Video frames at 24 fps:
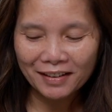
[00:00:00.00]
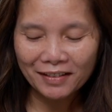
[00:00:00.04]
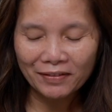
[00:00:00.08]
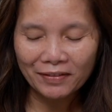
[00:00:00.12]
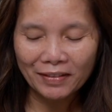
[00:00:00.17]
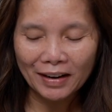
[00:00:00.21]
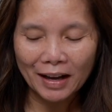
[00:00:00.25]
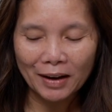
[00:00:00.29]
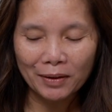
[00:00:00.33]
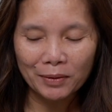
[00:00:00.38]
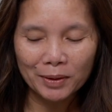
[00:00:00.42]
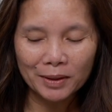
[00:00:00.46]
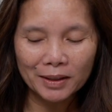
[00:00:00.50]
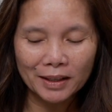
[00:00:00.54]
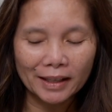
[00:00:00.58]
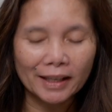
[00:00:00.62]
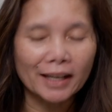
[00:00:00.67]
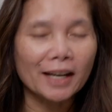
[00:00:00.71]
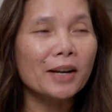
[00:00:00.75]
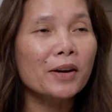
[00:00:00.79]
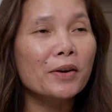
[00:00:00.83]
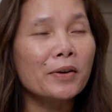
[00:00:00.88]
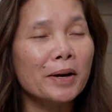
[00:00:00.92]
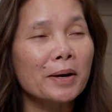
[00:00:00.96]
flour like
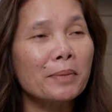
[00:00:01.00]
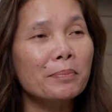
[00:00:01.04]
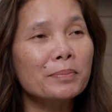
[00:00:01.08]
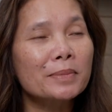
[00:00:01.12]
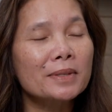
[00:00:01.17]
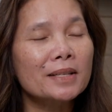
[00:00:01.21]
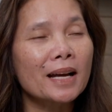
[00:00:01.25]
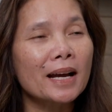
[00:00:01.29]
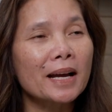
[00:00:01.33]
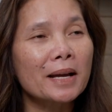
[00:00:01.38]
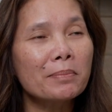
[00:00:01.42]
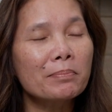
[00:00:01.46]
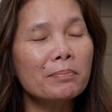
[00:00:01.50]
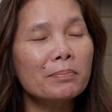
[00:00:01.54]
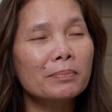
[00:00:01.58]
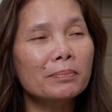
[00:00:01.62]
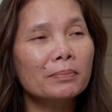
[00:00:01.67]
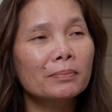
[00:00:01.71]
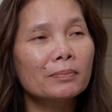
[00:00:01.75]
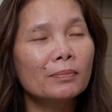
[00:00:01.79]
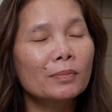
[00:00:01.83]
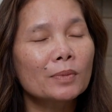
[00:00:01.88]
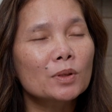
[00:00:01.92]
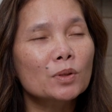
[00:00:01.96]
a crepe type.
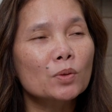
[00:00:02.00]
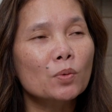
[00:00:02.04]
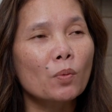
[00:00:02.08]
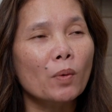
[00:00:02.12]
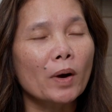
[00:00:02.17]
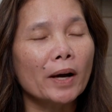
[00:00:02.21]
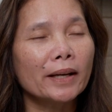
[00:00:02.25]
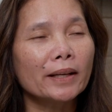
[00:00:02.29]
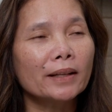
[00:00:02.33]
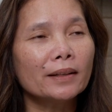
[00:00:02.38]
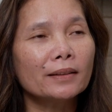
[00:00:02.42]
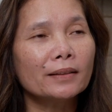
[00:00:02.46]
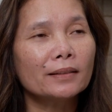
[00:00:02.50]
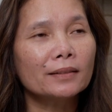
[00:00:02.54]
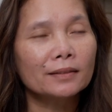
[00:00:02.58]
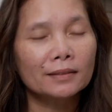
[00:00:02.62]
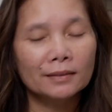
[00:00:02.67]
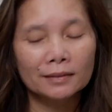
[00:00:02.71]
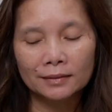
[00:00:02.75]
It's white